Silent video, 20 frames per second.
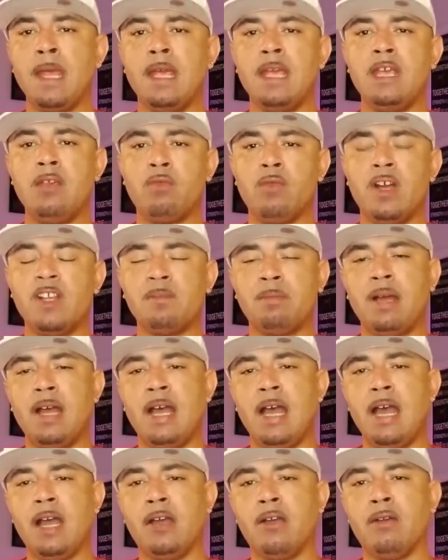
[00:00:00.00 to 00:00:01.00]
He runs
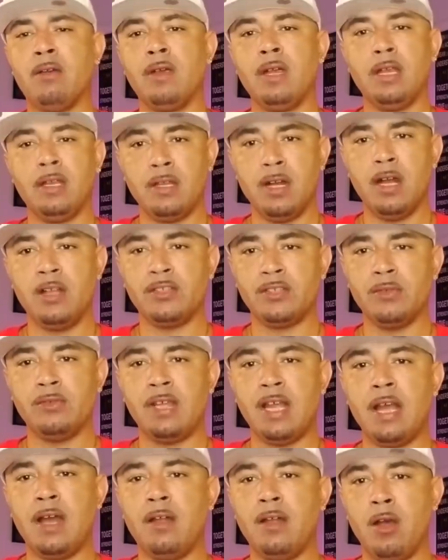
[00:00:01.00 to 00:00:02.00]
behind her and guns her
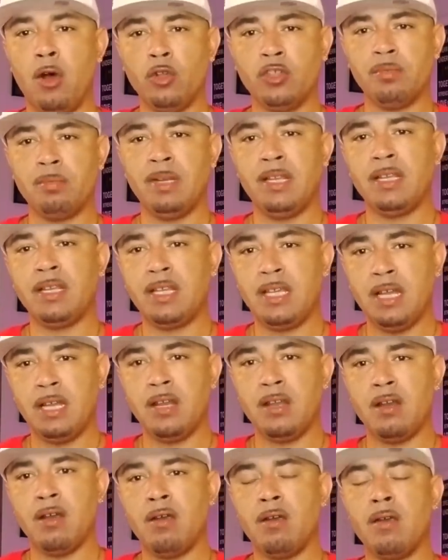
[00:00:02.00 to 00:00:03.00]
down, ultimately
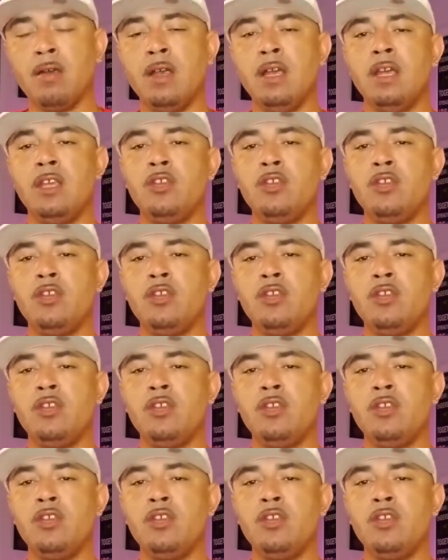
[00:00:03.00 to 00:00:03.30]
killing her.